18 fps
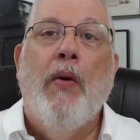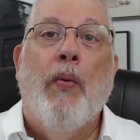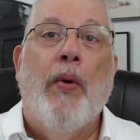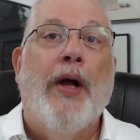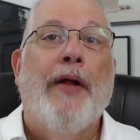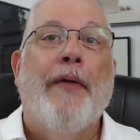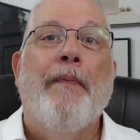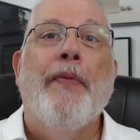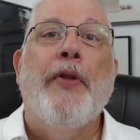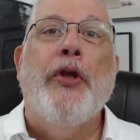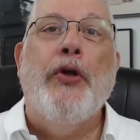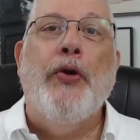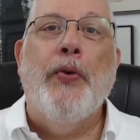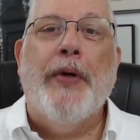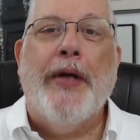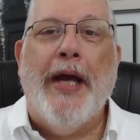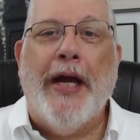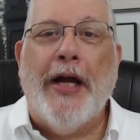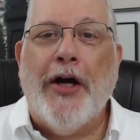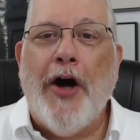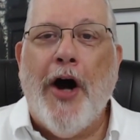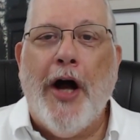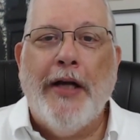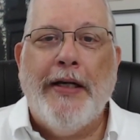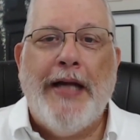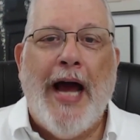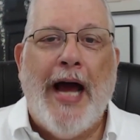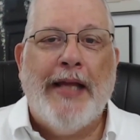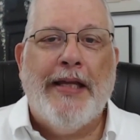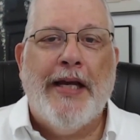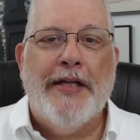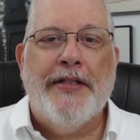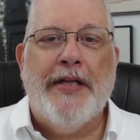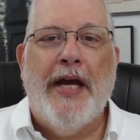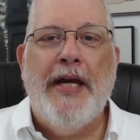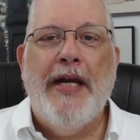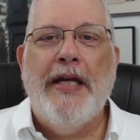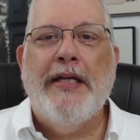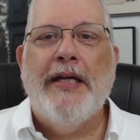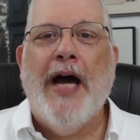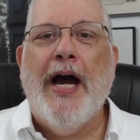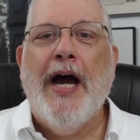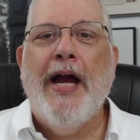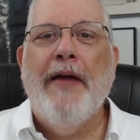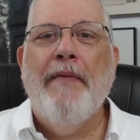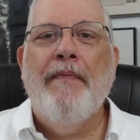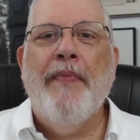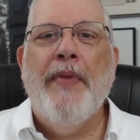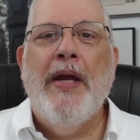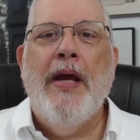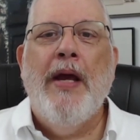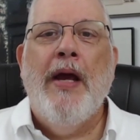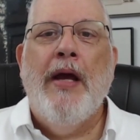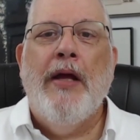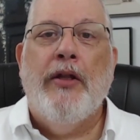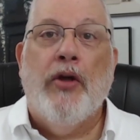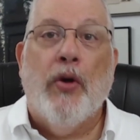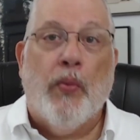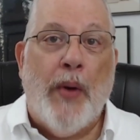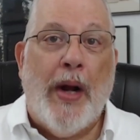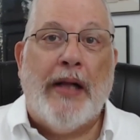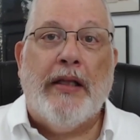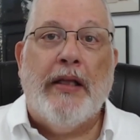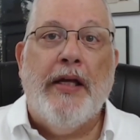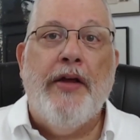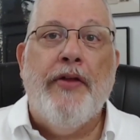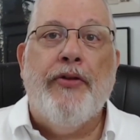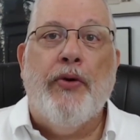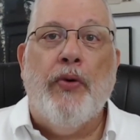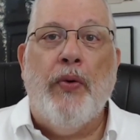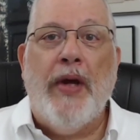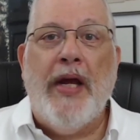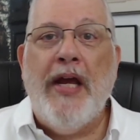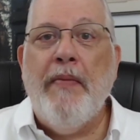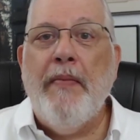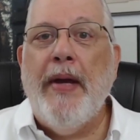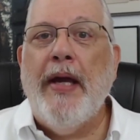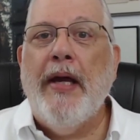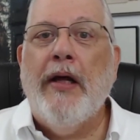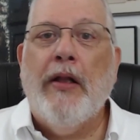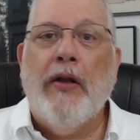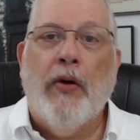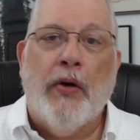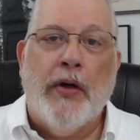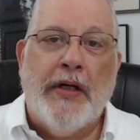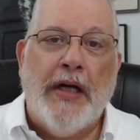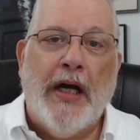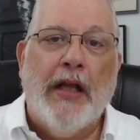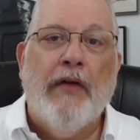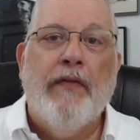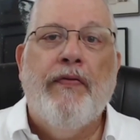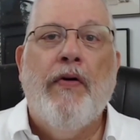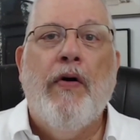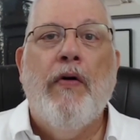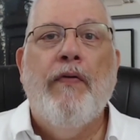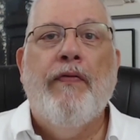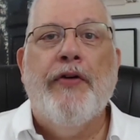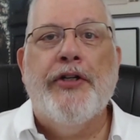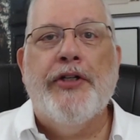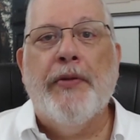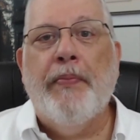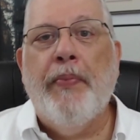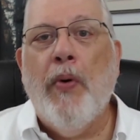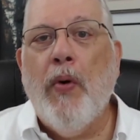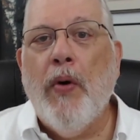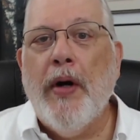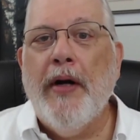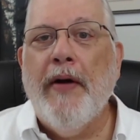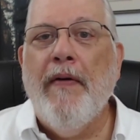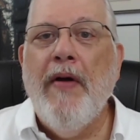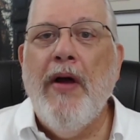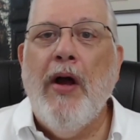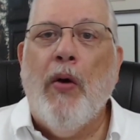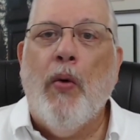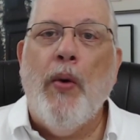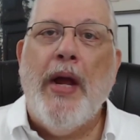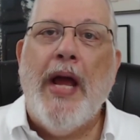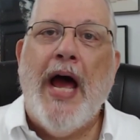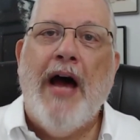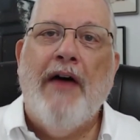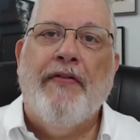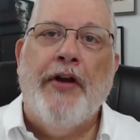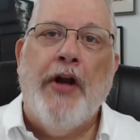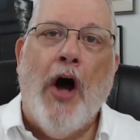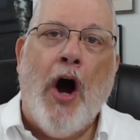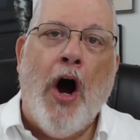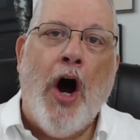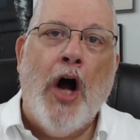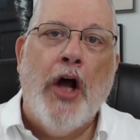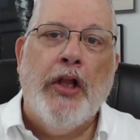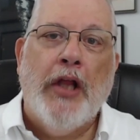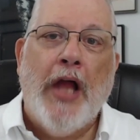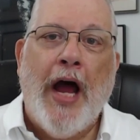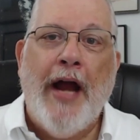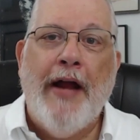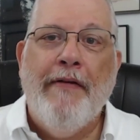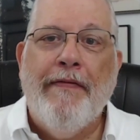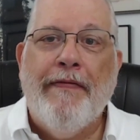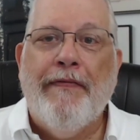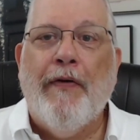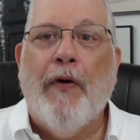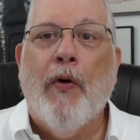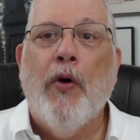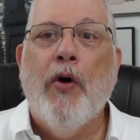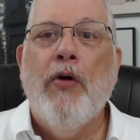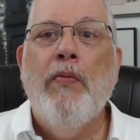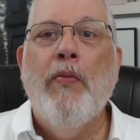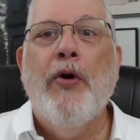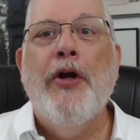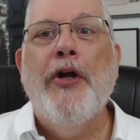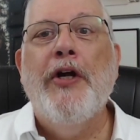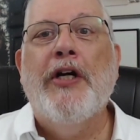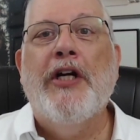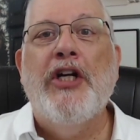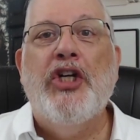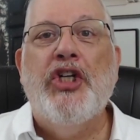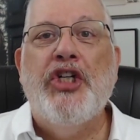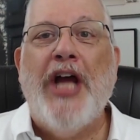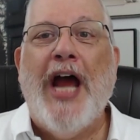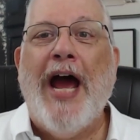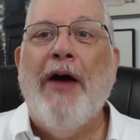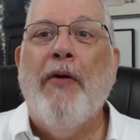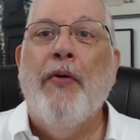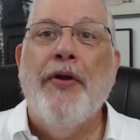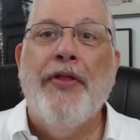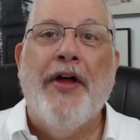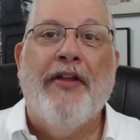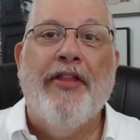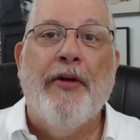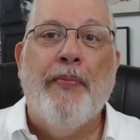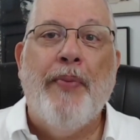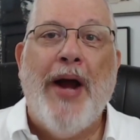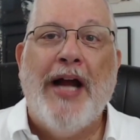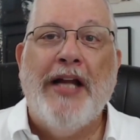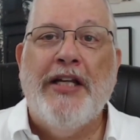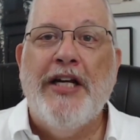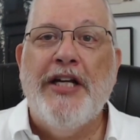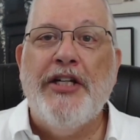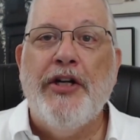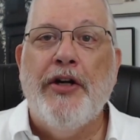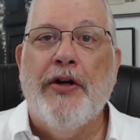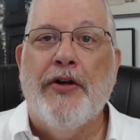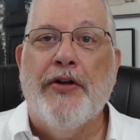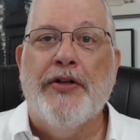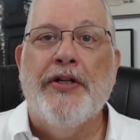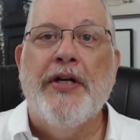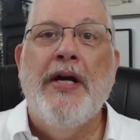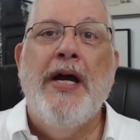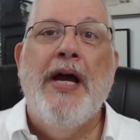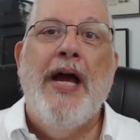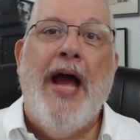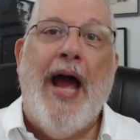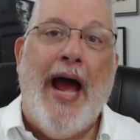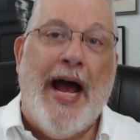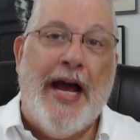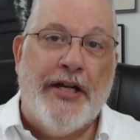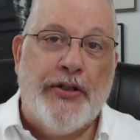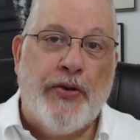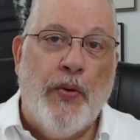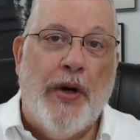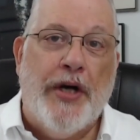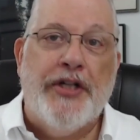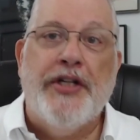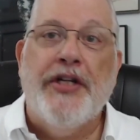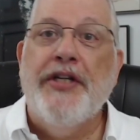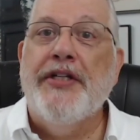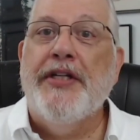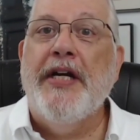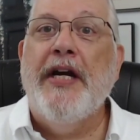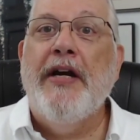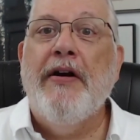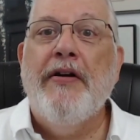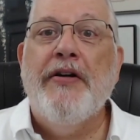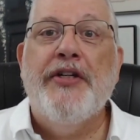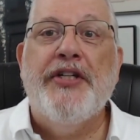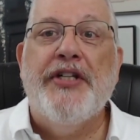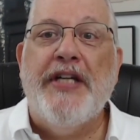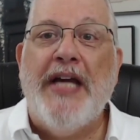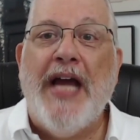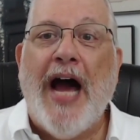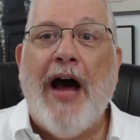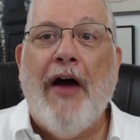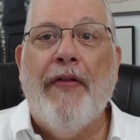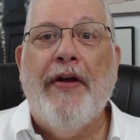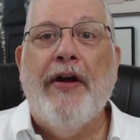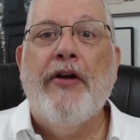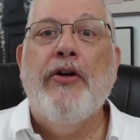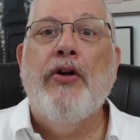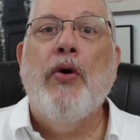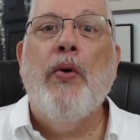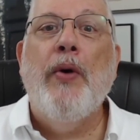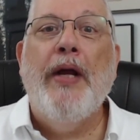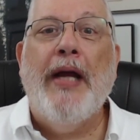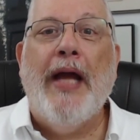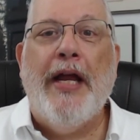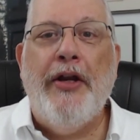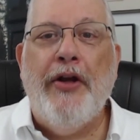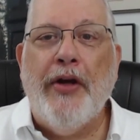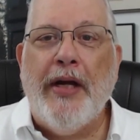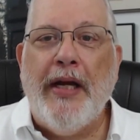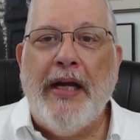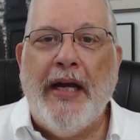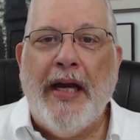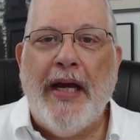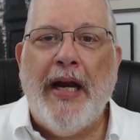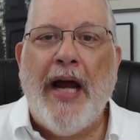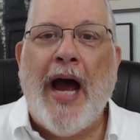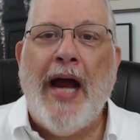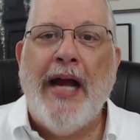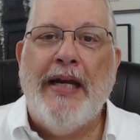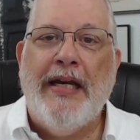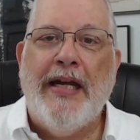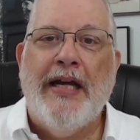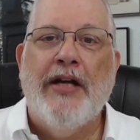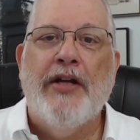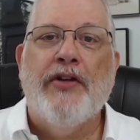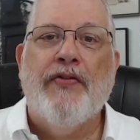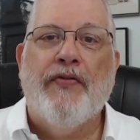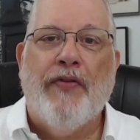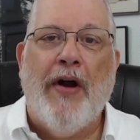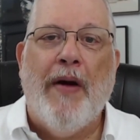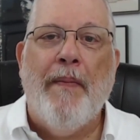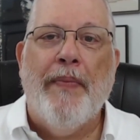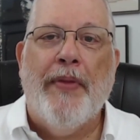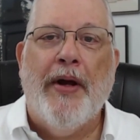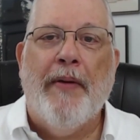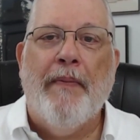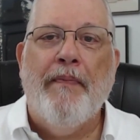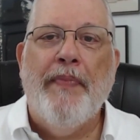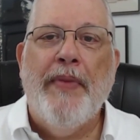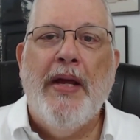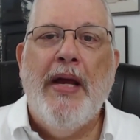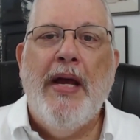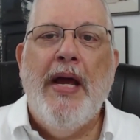Well, you can contact us anytime directly through email or telephone for support. We have an online forum where you can chat with other practitioners, ask questions there, see how they're doing, and you can get ideas from them.